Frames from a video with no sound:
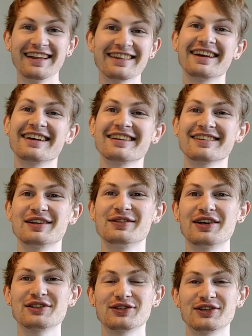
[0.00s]
thank you so
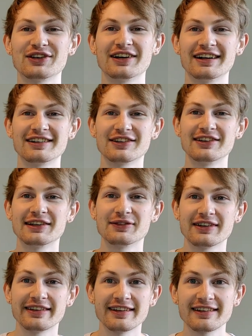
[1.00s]
much for uh, joining
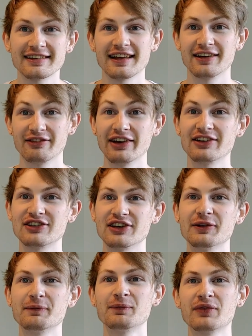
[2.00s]
me on this
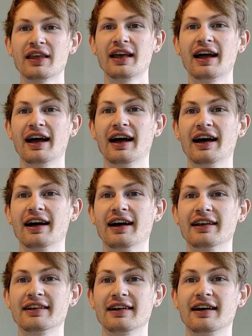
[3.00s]
adventure.
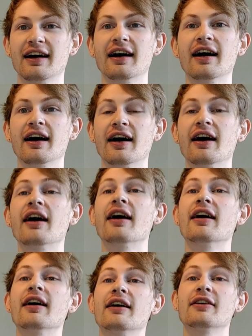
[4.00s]
And
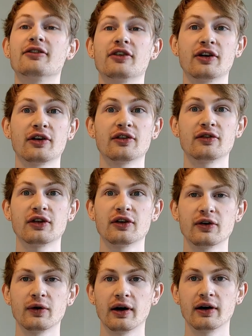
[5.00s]
uh, for those of you
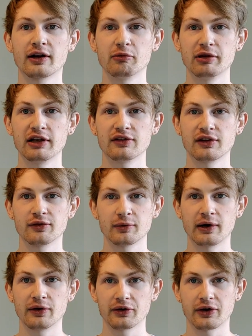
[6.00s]
who are competing as
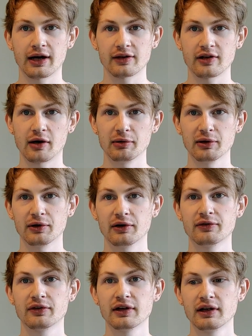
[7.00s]
well in the Great Guitar Build
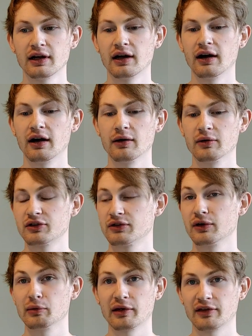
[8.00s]
Off, I wish
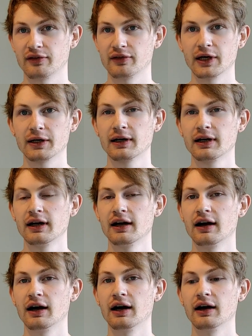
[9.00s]
you all the best of luck.
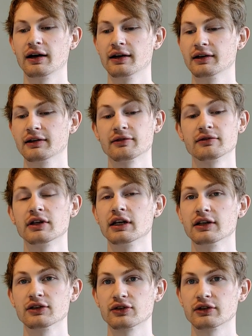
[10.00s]
I
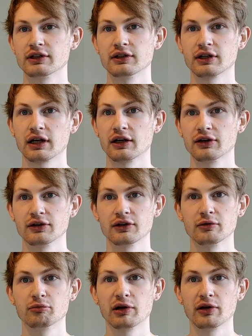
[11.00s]
really enjoy looking at
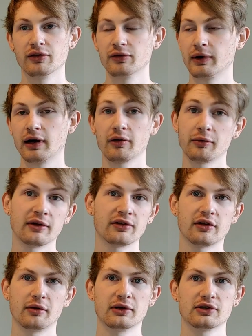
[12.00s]
your builds as well. I've spent
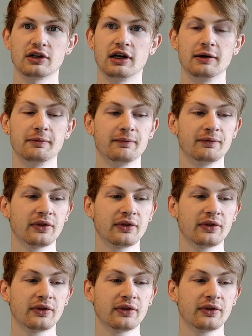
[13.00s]
so much time